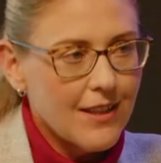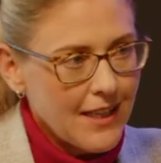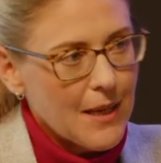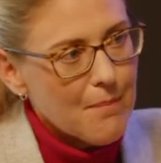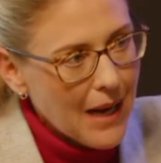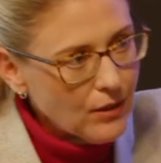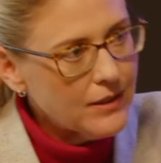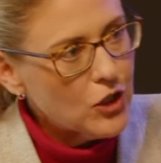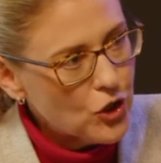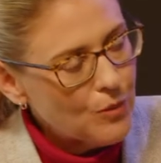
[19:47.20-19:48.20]
the amount
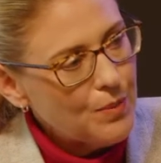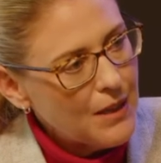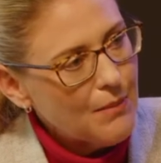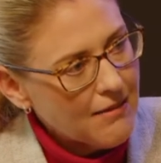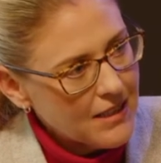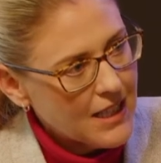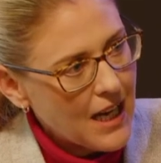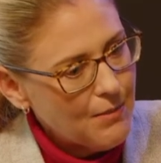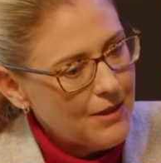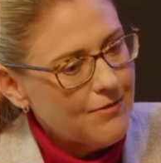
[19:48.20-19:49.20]
that should be in my
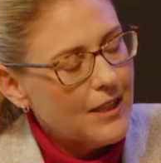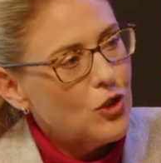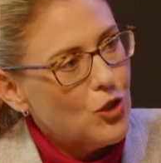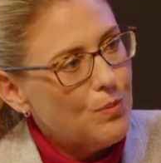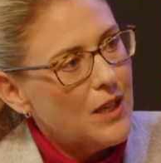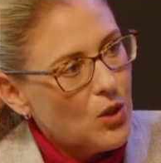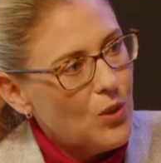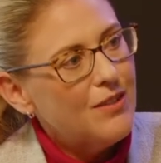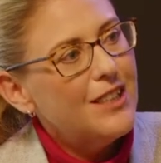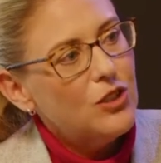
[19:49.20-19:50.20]
retirement fund should be
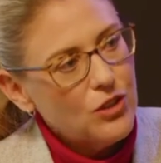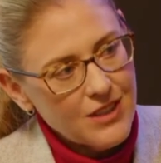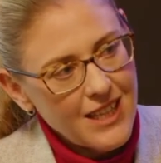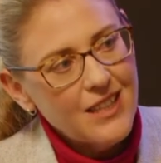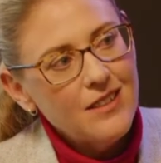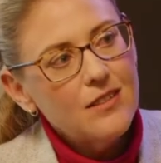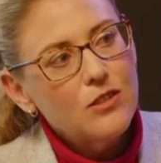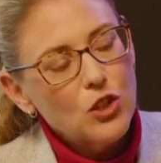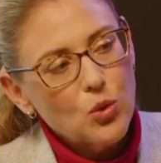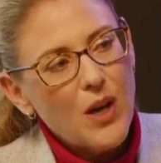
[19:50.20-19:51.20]
equivalent to 10
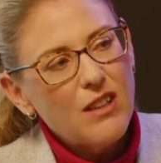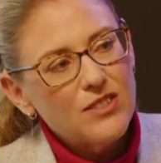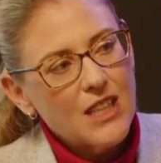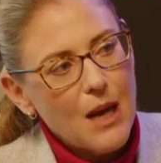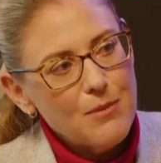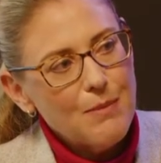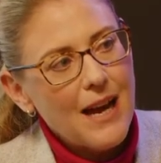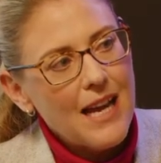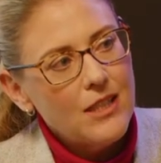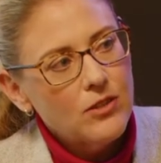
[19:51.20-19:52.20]
to 12 times my
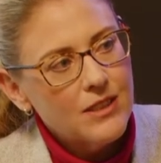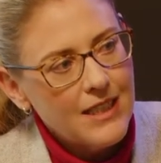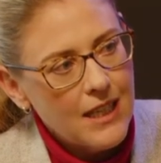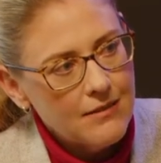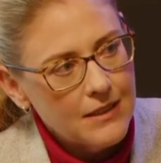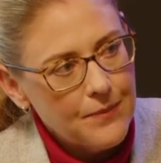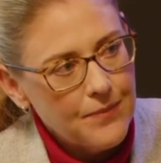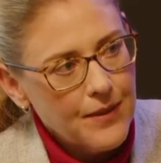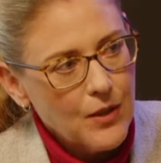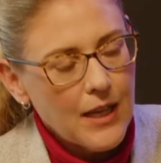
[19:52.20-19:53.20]
annual salary.
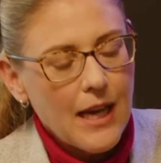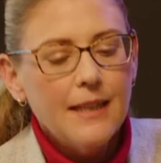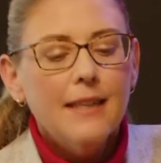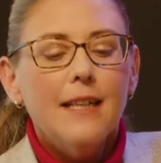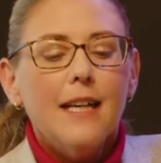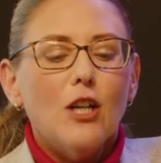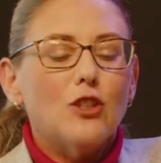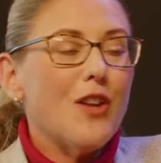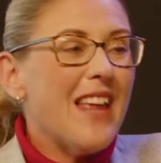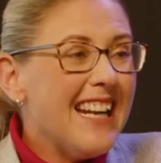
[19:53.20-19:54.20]
Okay.
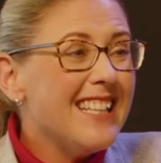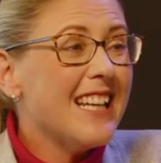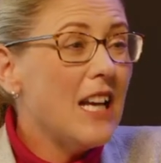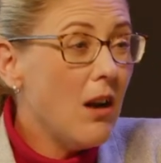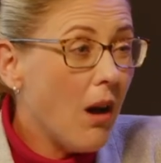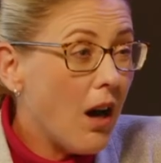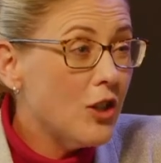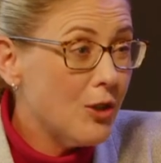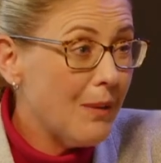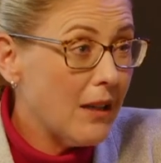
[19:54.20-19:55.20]
So that is a
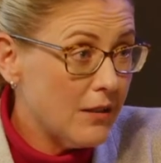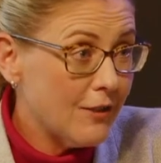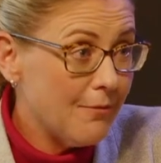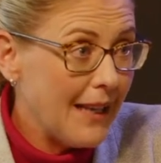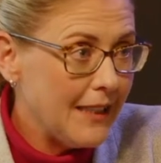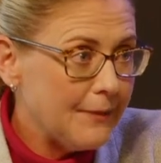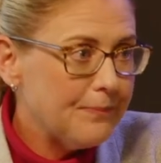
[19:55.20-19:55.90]
large amount of money.